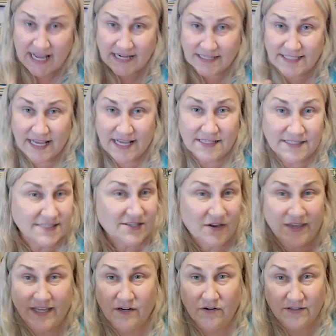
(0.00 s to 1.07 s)
on task, so
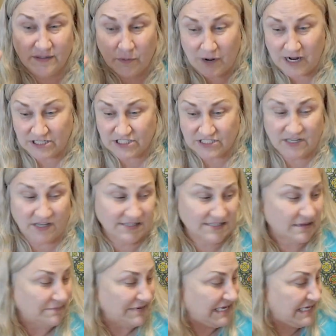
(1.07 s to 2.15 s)
I can only watch as long as
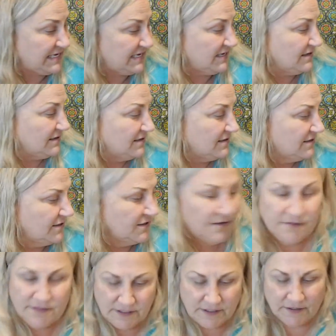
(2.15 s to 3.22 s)
I'm eating
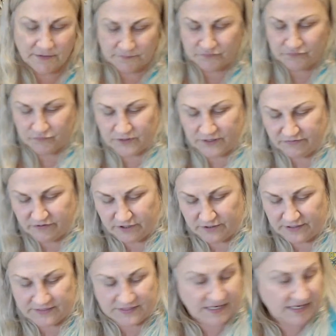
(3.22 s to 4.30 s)
you know, whatever,
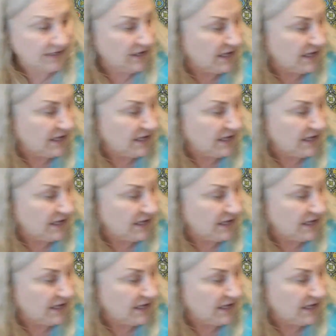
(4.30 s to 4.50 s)
and then I